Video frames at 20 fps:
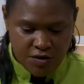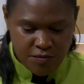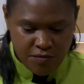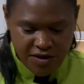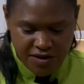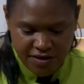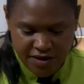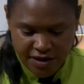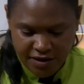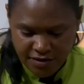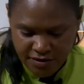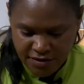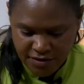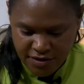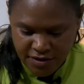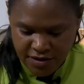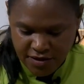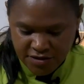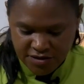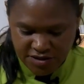with it.
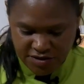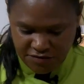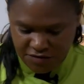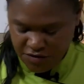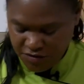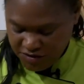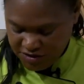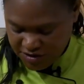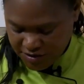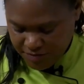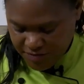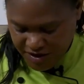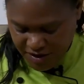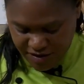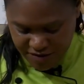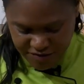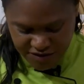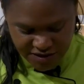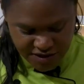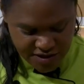So I've got some that
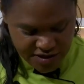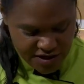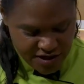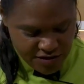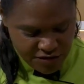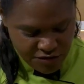I've done here